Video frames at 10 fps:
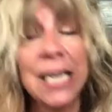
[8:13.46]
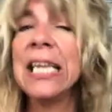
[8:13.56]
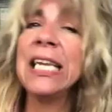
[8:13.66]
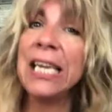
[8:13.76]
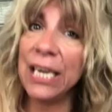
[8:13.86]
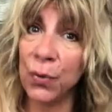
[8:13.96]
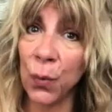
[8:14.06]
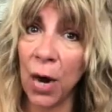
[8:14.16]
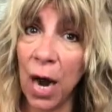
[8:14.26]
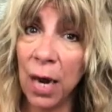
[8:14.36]

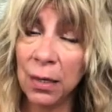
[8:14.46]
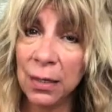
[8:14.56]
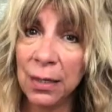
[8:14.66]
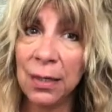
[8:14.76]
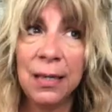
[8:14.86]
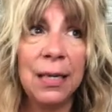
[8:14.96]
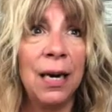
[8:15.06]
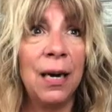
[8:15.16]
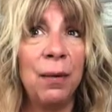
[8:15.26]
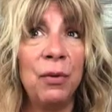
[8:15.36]
quinoa.
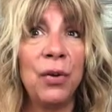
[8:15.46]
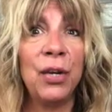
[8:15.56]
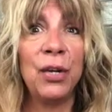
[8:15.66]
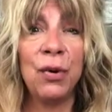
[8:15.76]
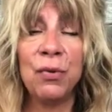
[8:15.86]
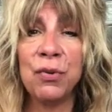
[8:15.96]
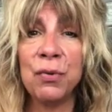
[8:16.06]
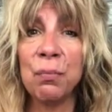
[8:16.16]
You can go to